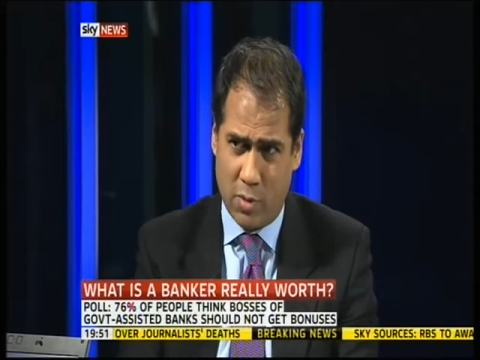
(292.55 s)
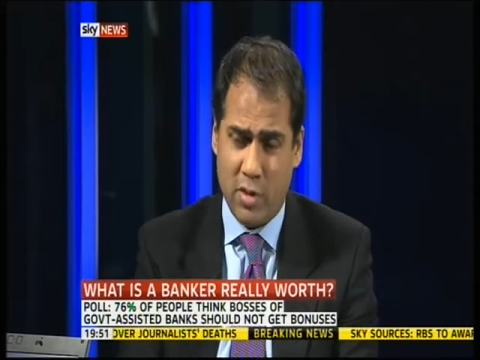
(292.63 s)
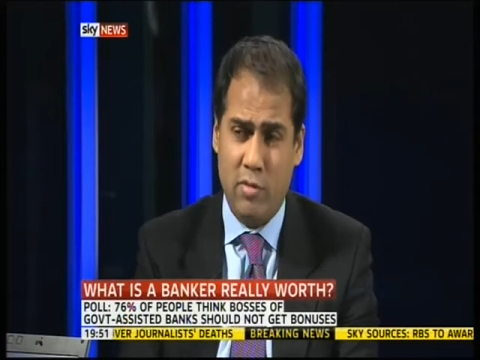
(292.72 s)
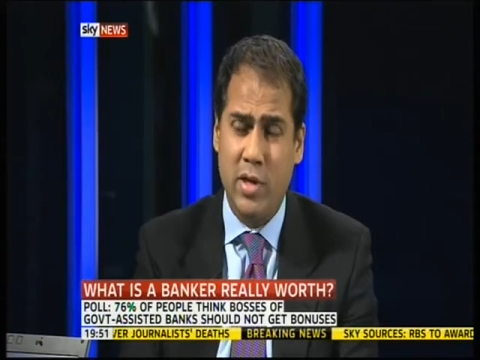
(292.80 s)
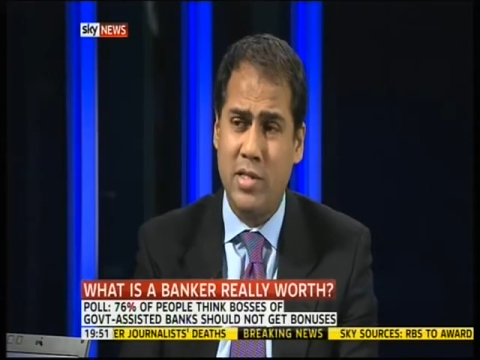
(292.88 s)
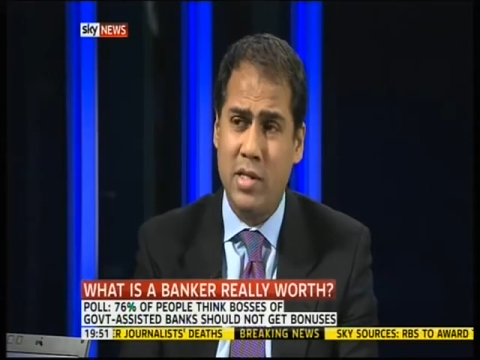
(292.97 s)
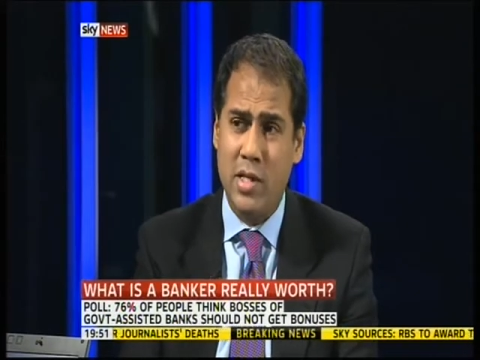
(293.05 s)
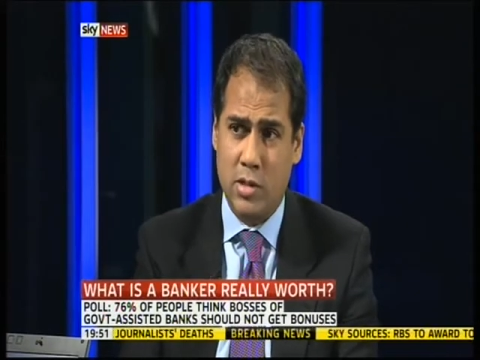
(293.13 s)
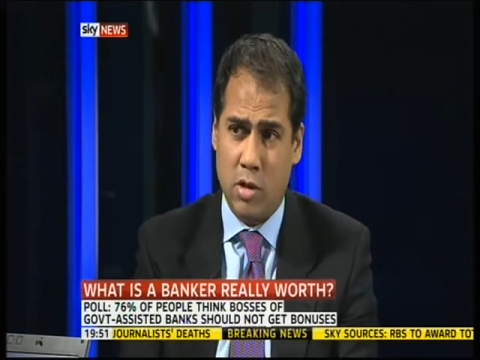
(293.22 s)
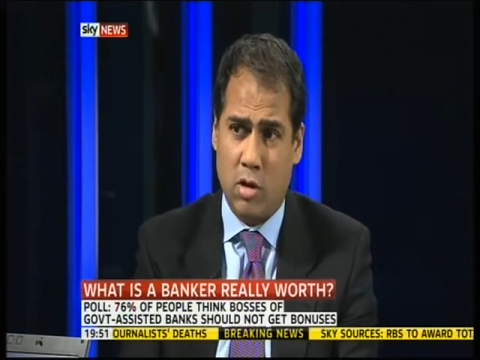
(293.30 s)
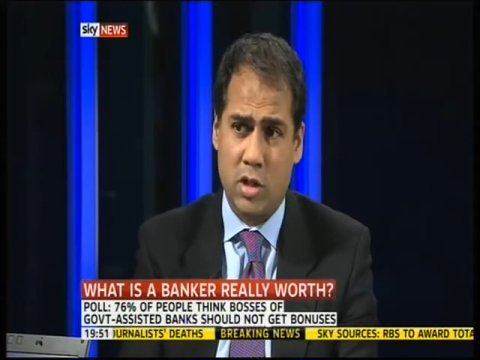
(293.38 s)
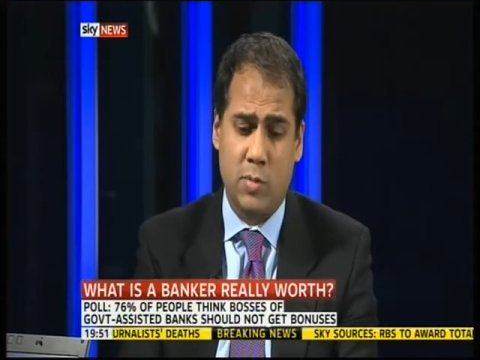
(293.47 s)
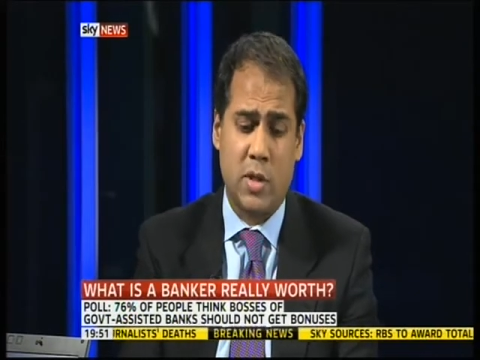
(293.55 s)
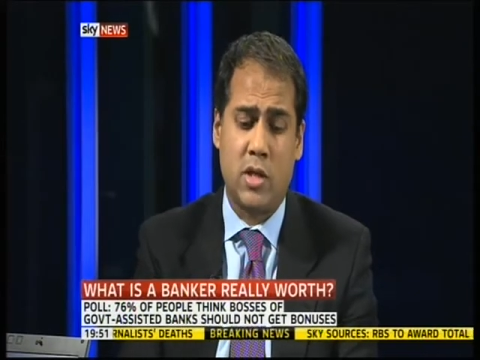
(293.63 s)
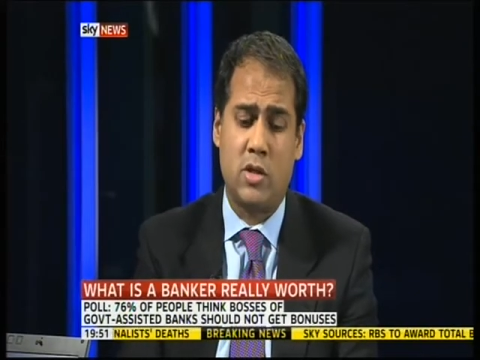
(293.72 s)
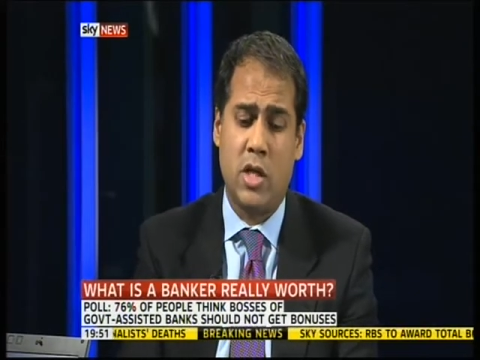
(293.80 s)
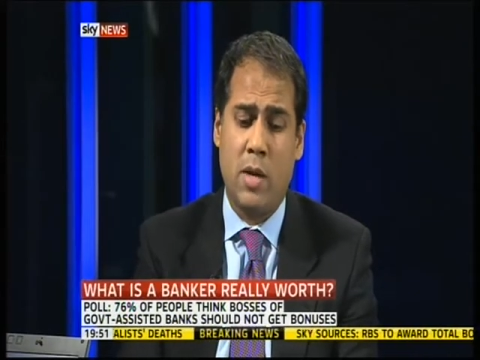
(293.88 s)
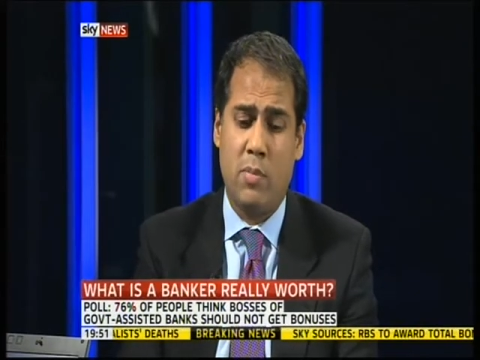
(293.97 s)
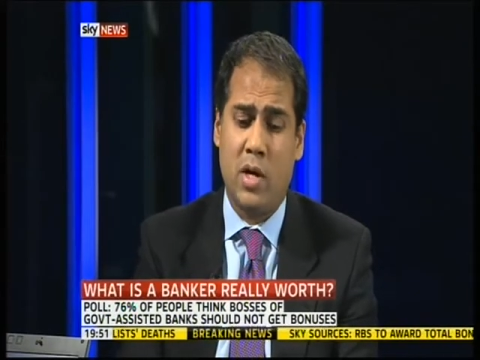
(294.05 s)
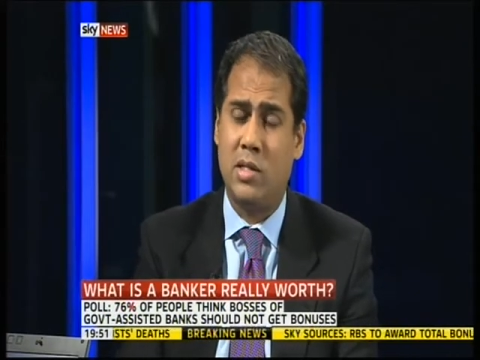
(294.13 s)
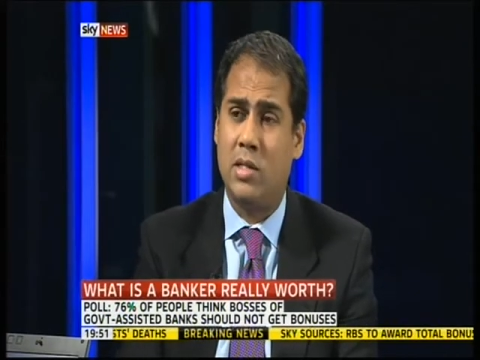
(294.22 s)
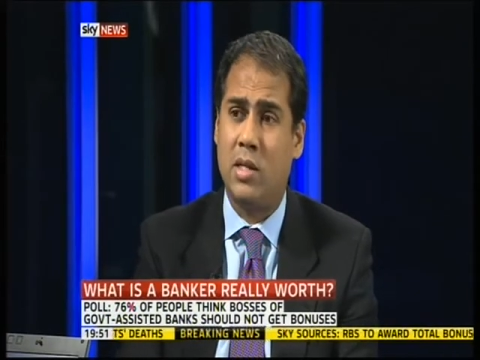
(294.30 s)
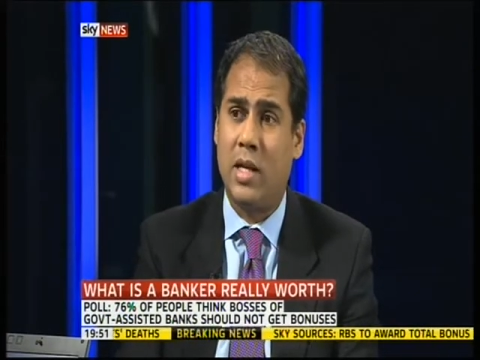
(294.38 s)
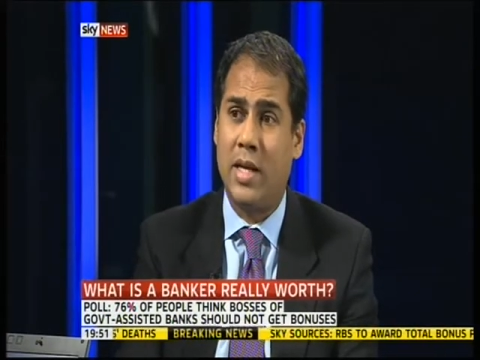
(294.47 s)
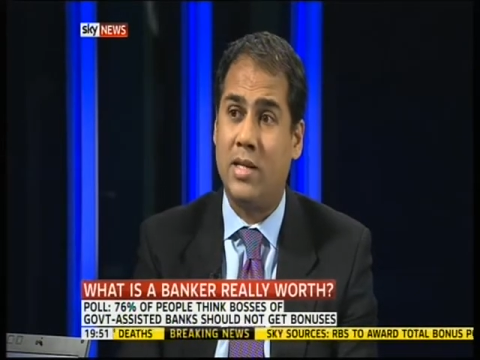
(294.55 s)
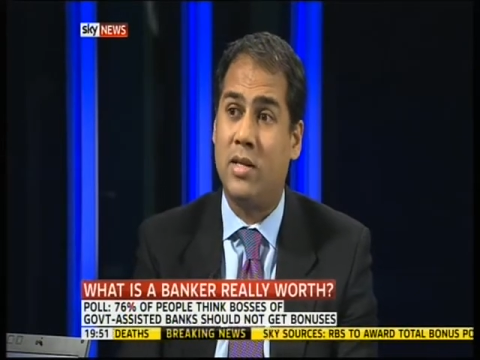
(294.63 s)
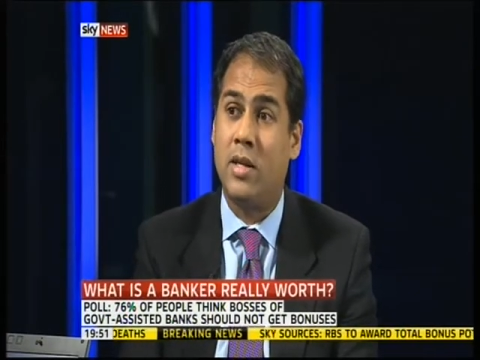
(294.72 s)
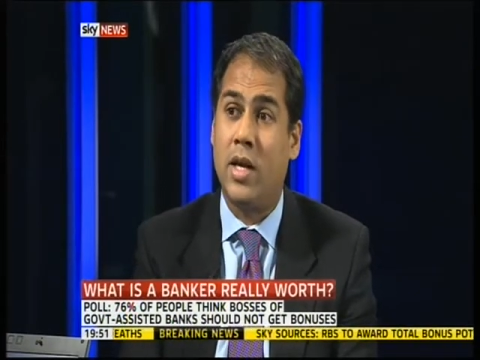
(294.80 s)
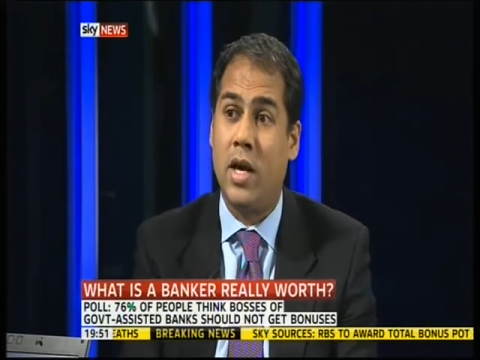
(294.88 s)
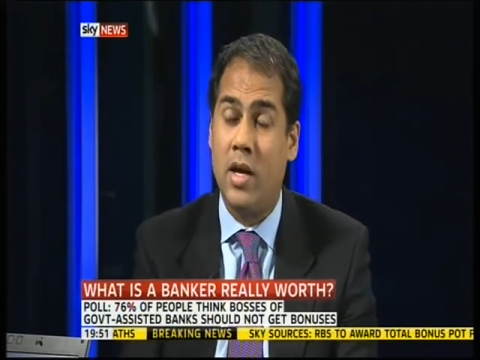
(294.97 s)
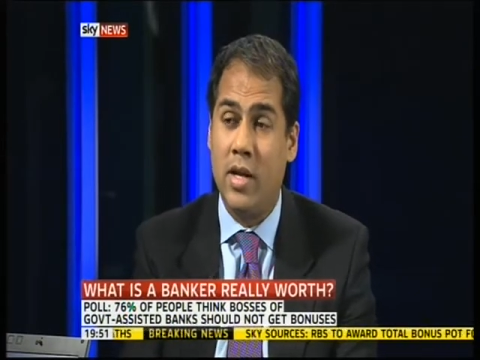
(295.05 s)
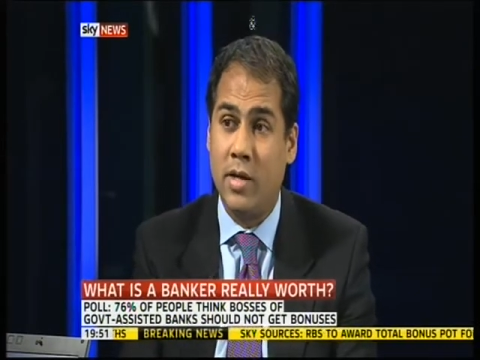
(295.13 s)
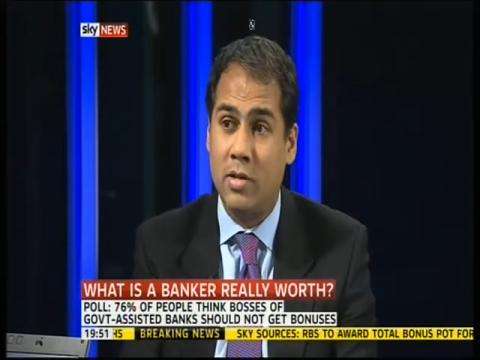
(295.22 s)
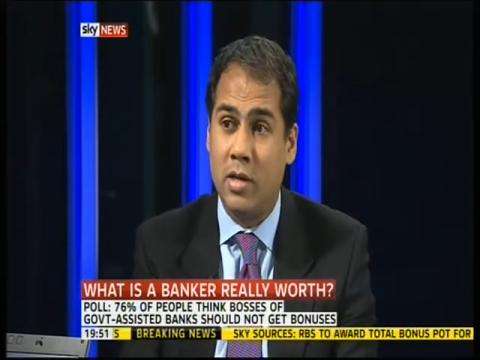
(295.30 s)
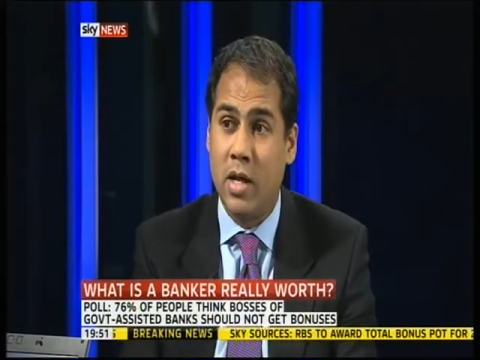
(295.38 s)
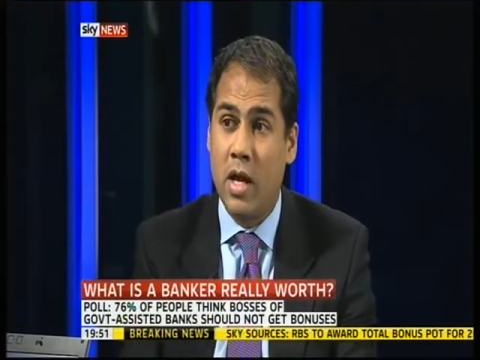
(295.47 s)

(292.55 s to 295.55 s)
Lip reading: And the reason it's not is because share prices are linked to the earnings,